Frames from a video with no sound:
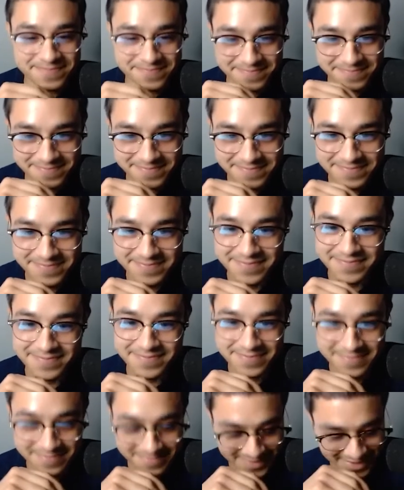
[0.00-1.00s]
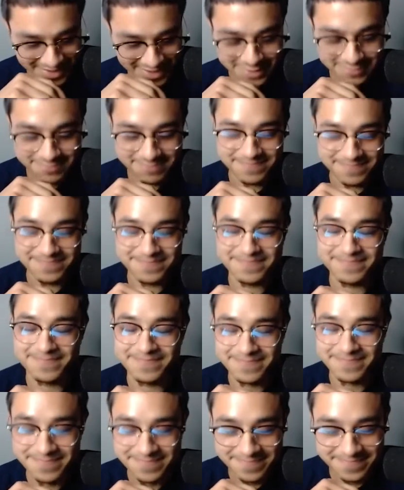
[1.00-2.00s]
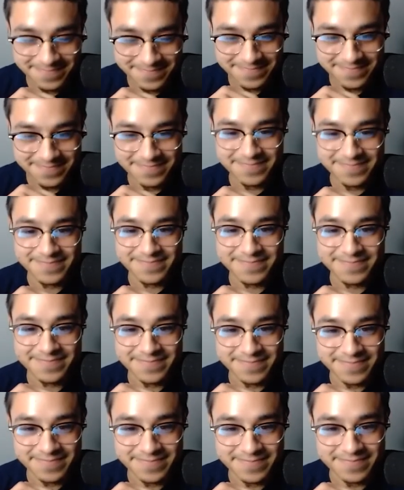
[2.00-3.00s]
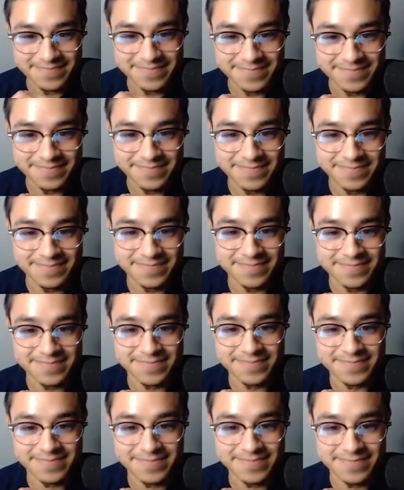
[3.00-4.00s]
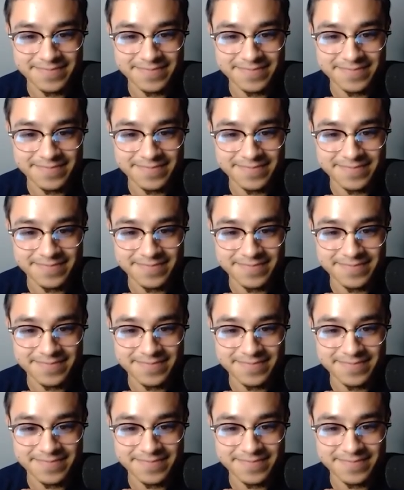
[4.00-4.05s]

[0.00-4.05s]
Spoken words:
(not speaking)